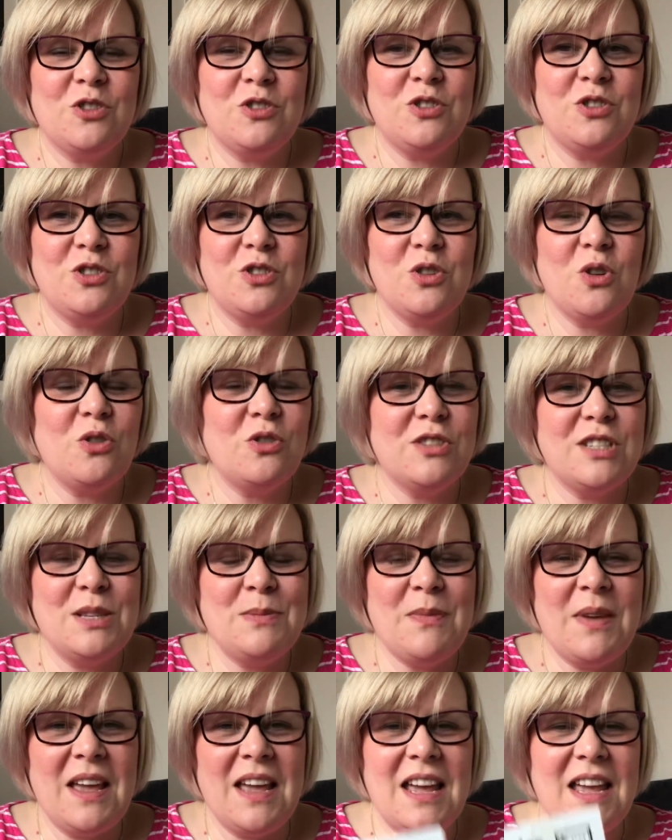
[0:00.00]
talk
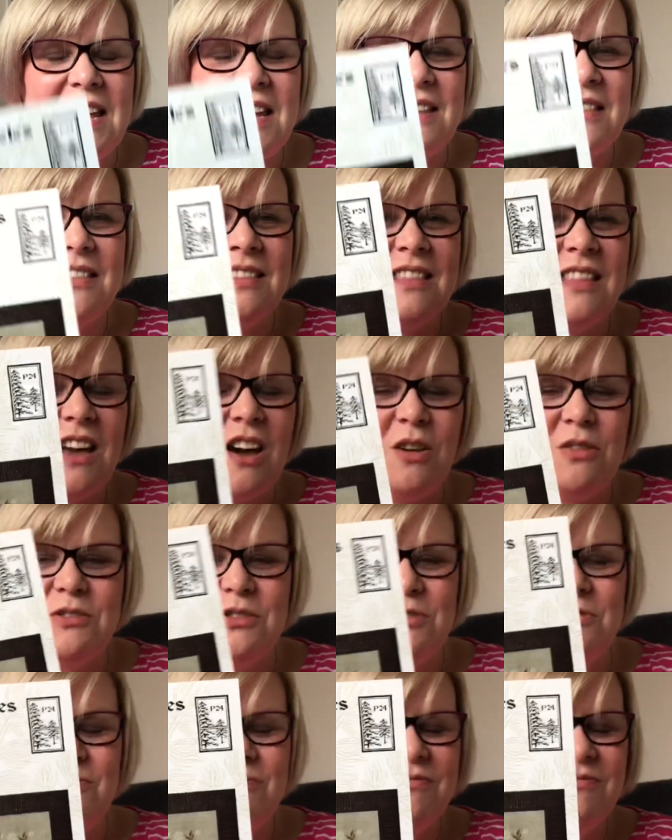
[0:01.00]
to me and that I would
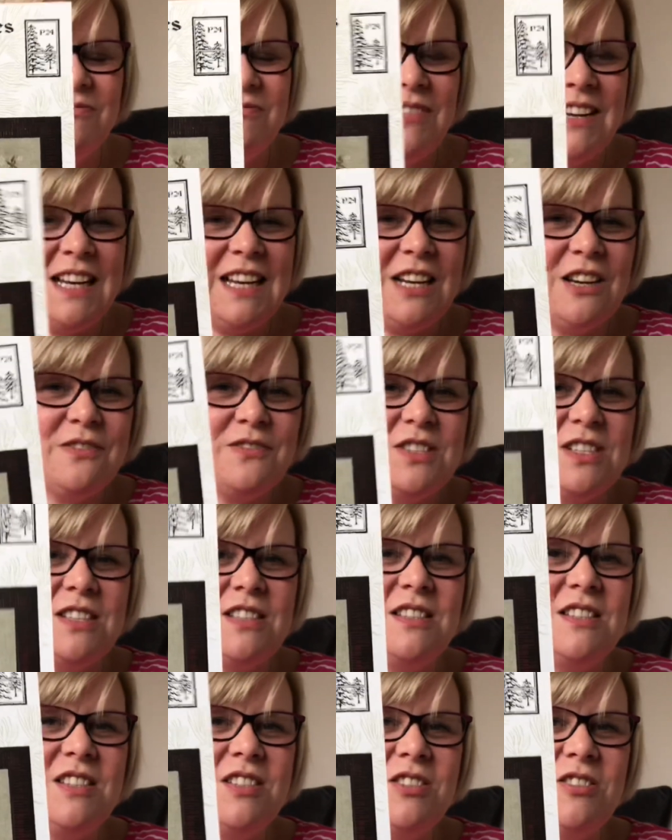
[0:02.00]
really love to
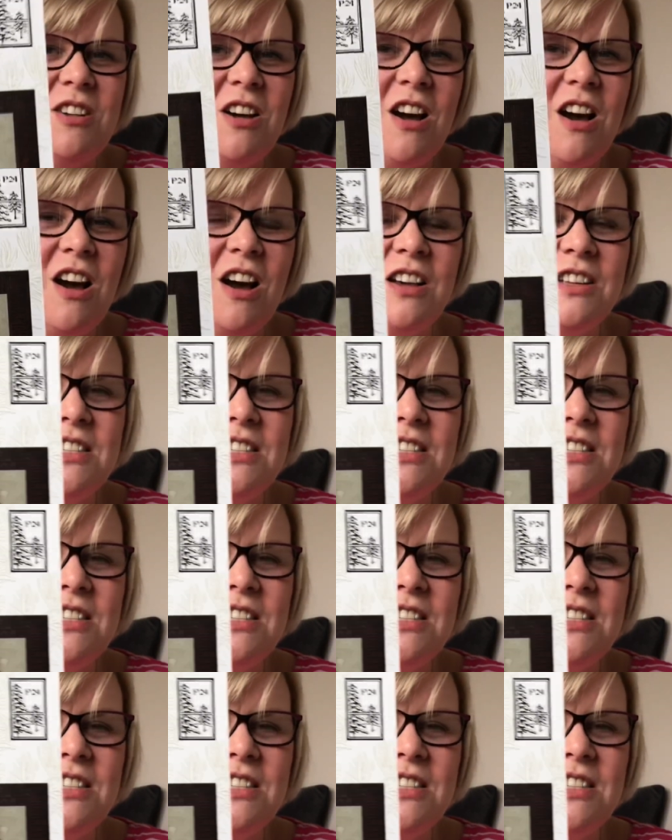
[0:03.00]
start.